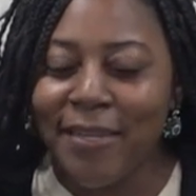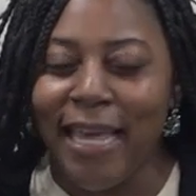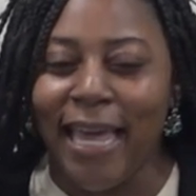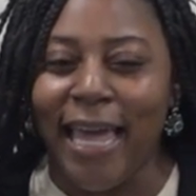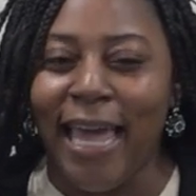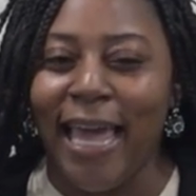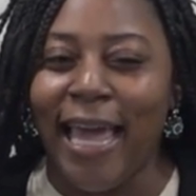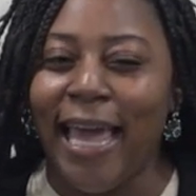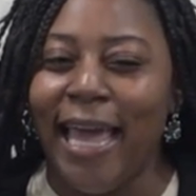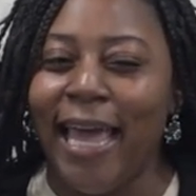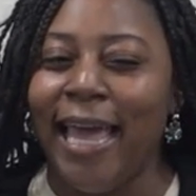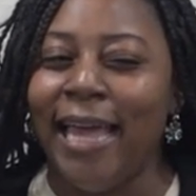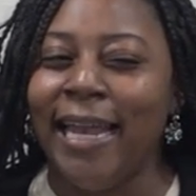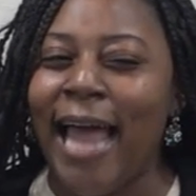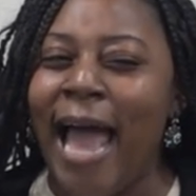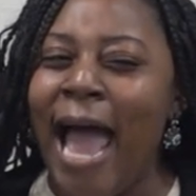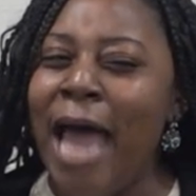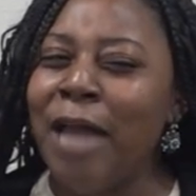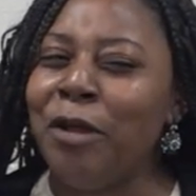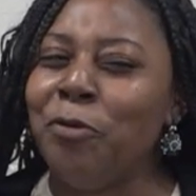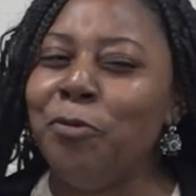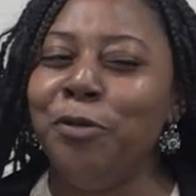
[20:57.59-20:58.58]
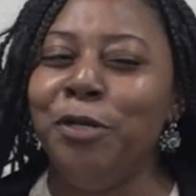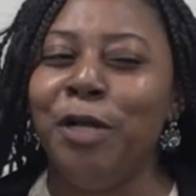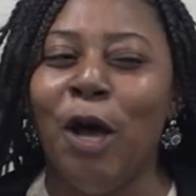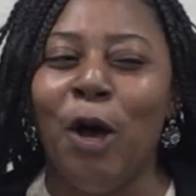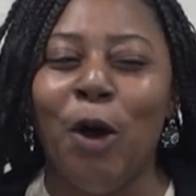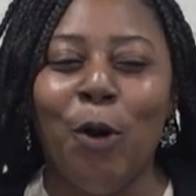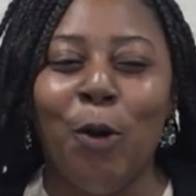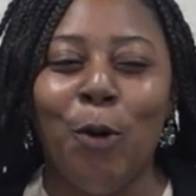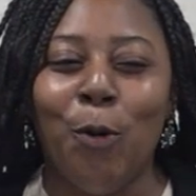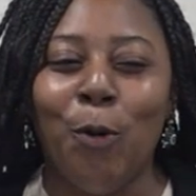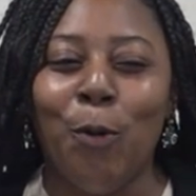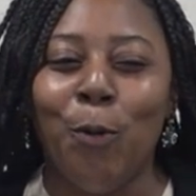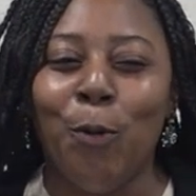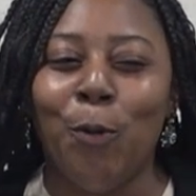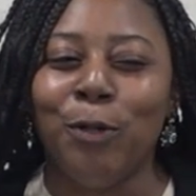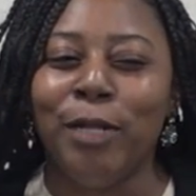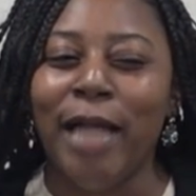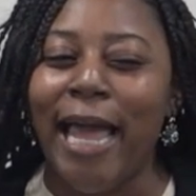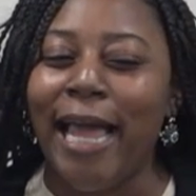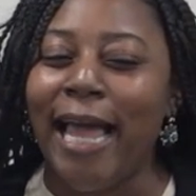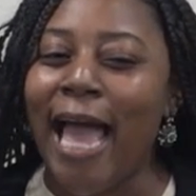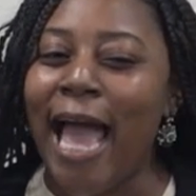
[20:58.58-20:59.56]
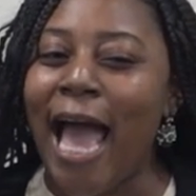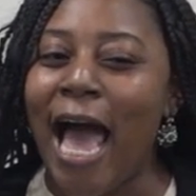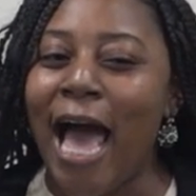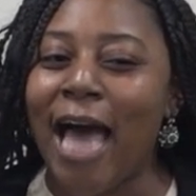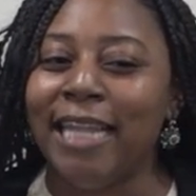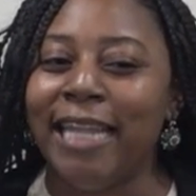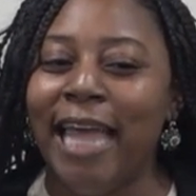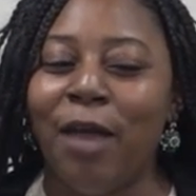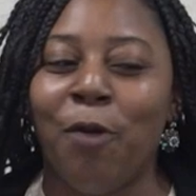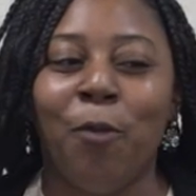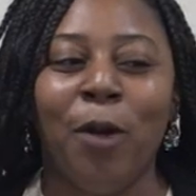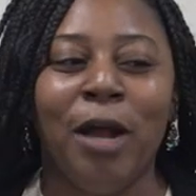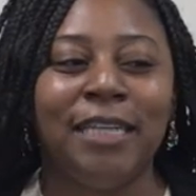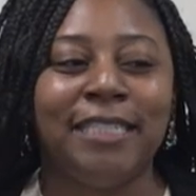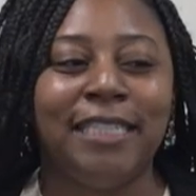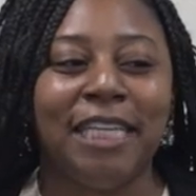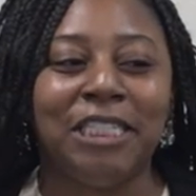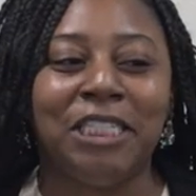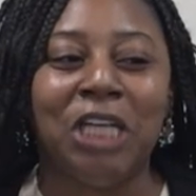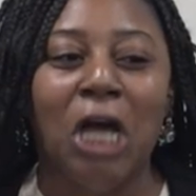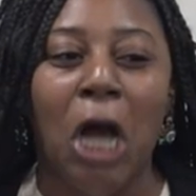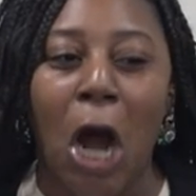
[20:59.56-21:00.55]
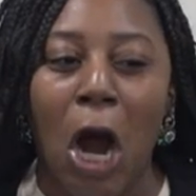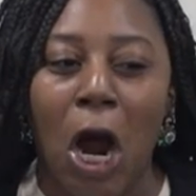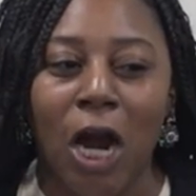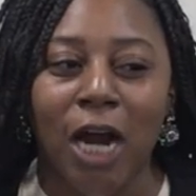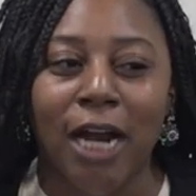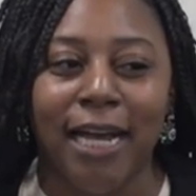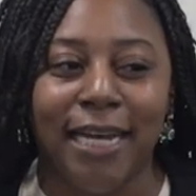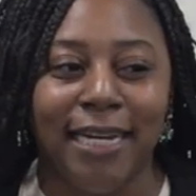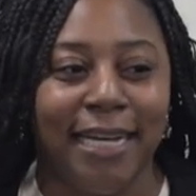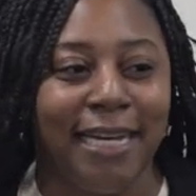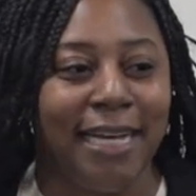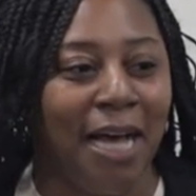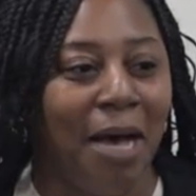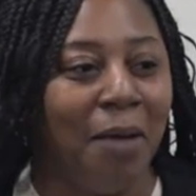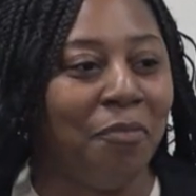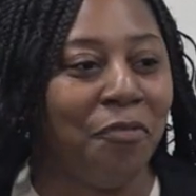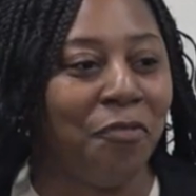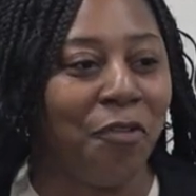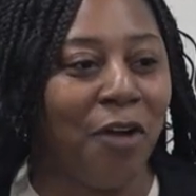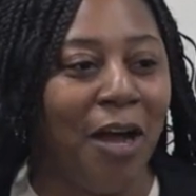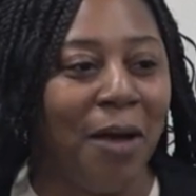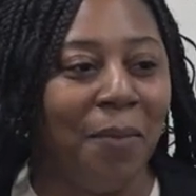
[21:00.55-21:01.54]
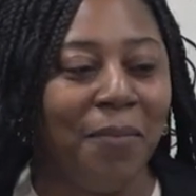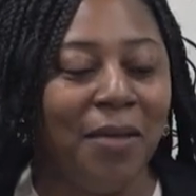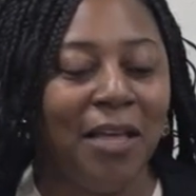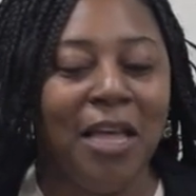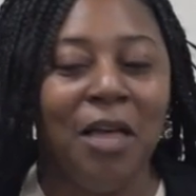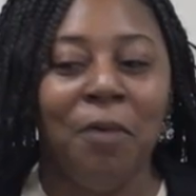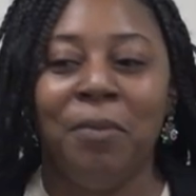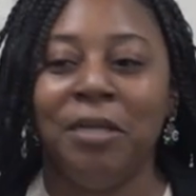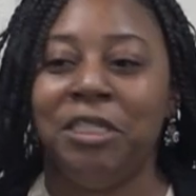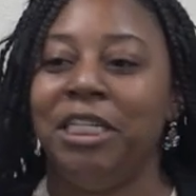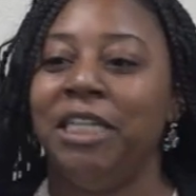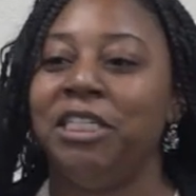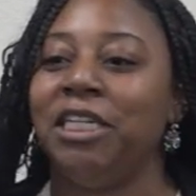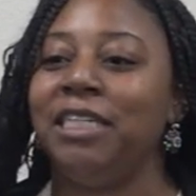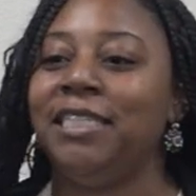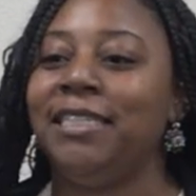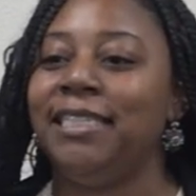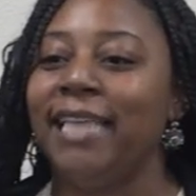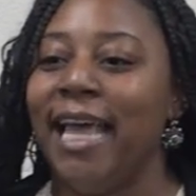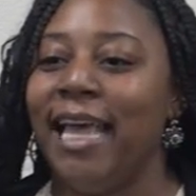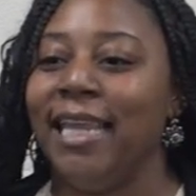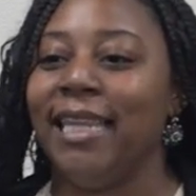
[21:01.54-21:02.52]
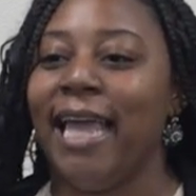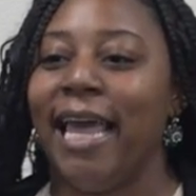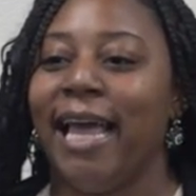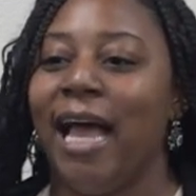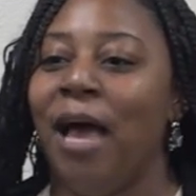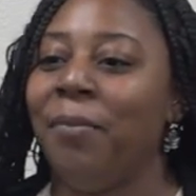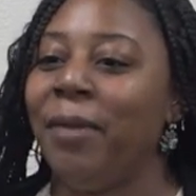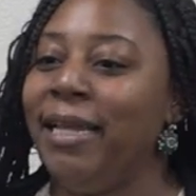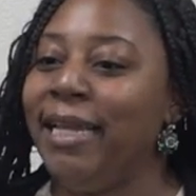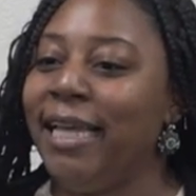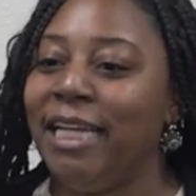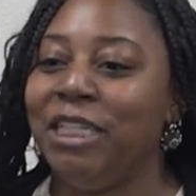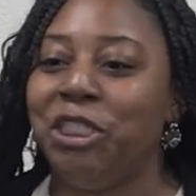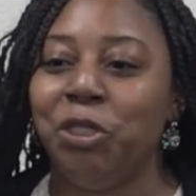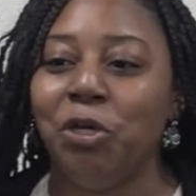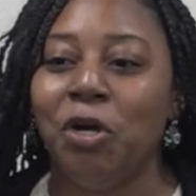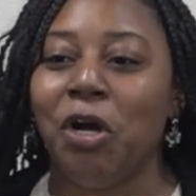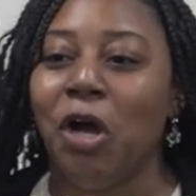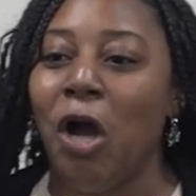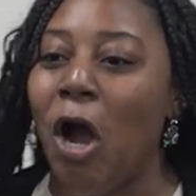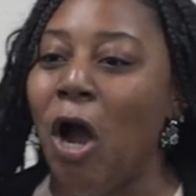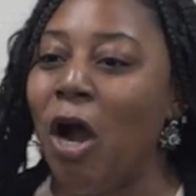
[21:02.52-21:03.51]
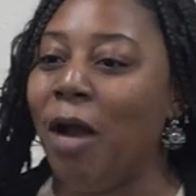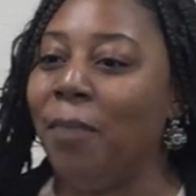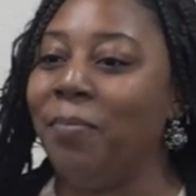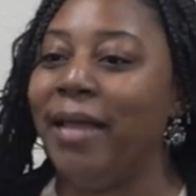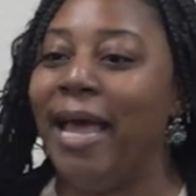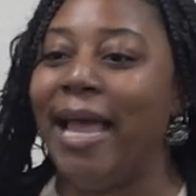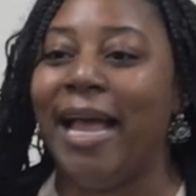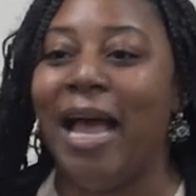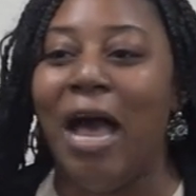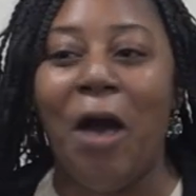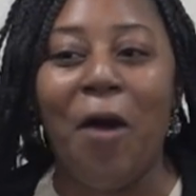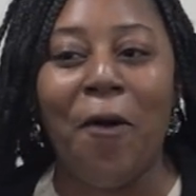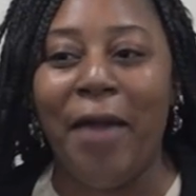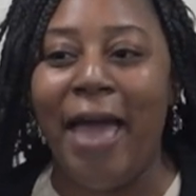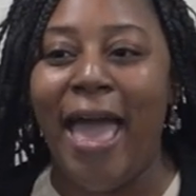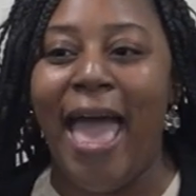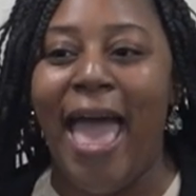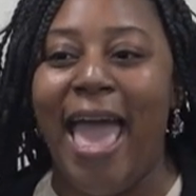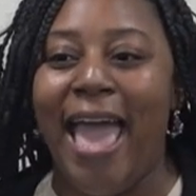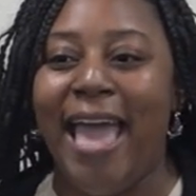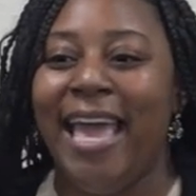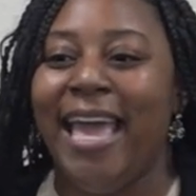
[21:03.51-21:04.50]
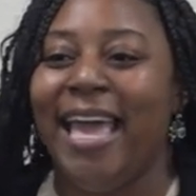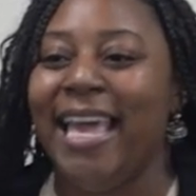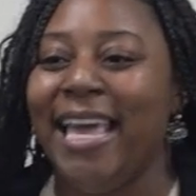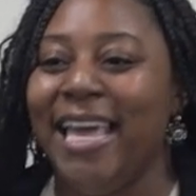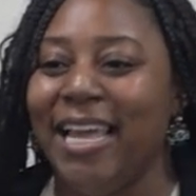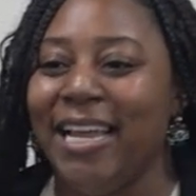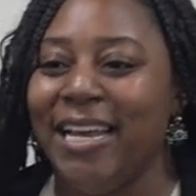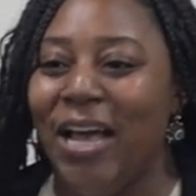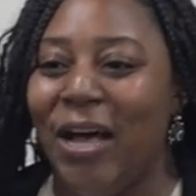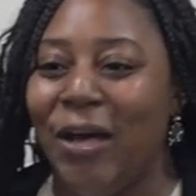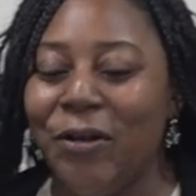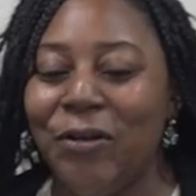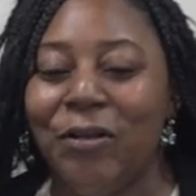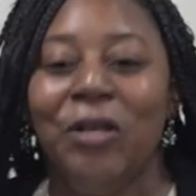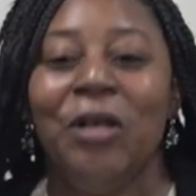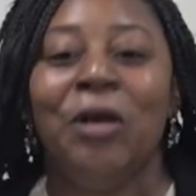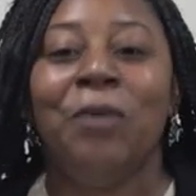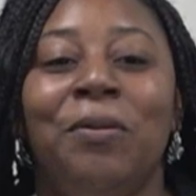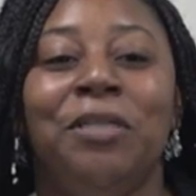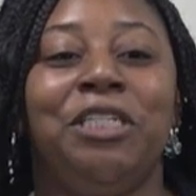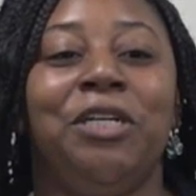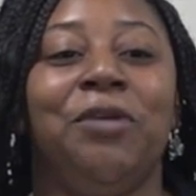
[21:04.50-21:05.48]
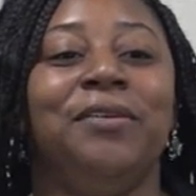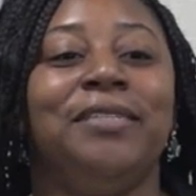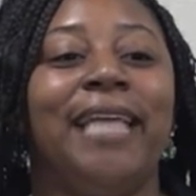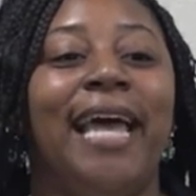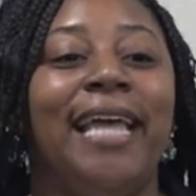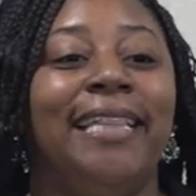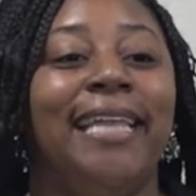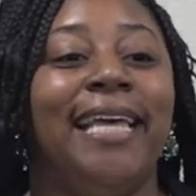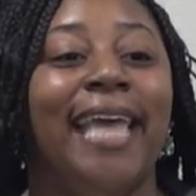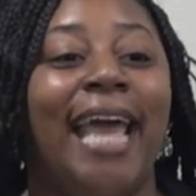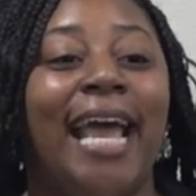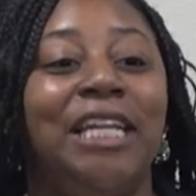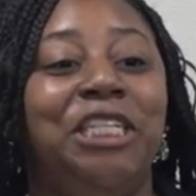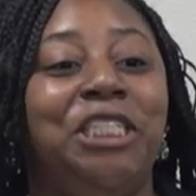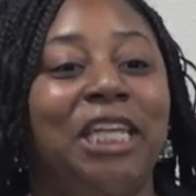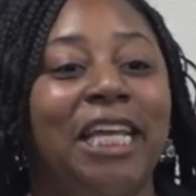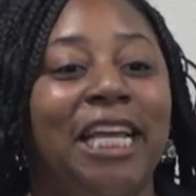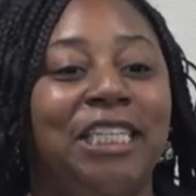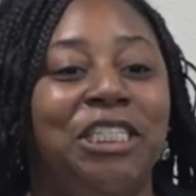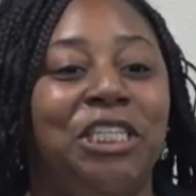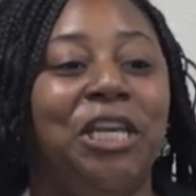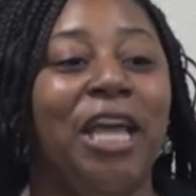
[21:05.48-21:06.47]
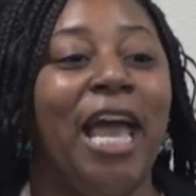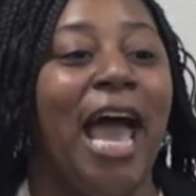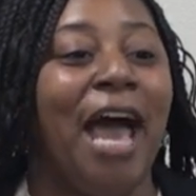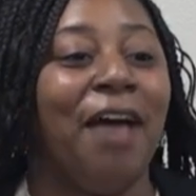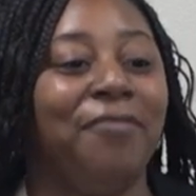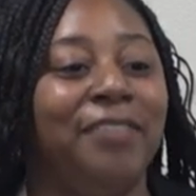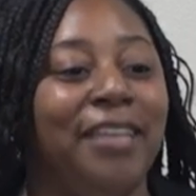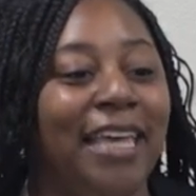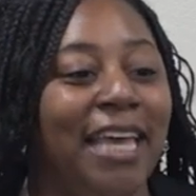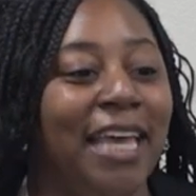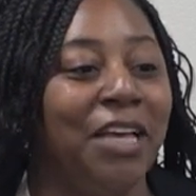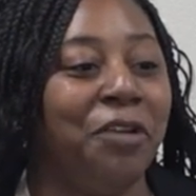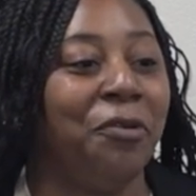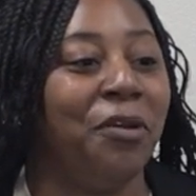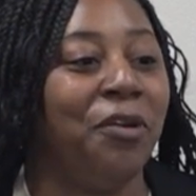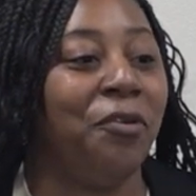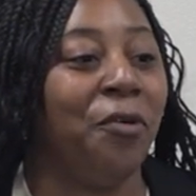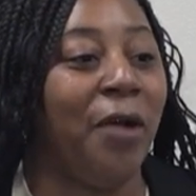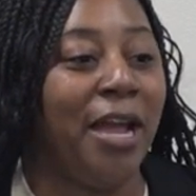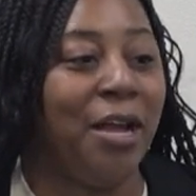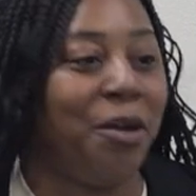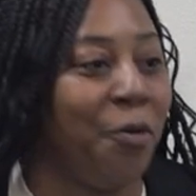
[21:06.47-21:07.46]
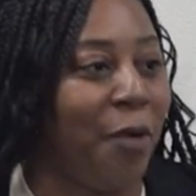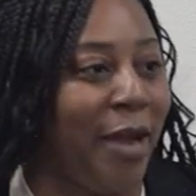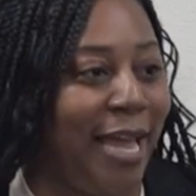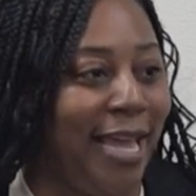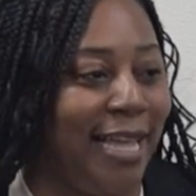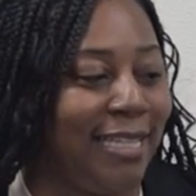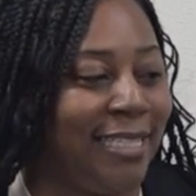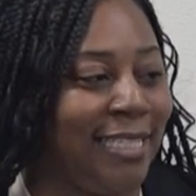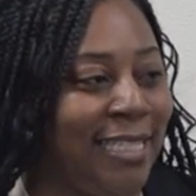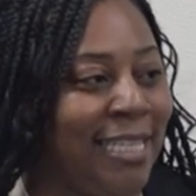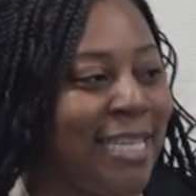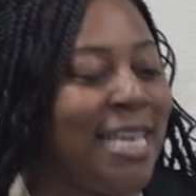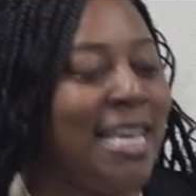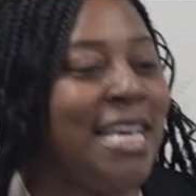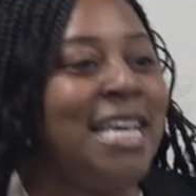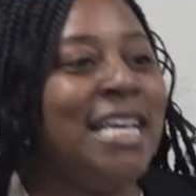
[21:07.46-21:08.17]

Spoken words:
And I don't know, like, where's this car going to come from?" But she just said, like, "I'm going to get you a car." I'm like, "Okay," you know. But she was like, "The catch is you have to get great grades."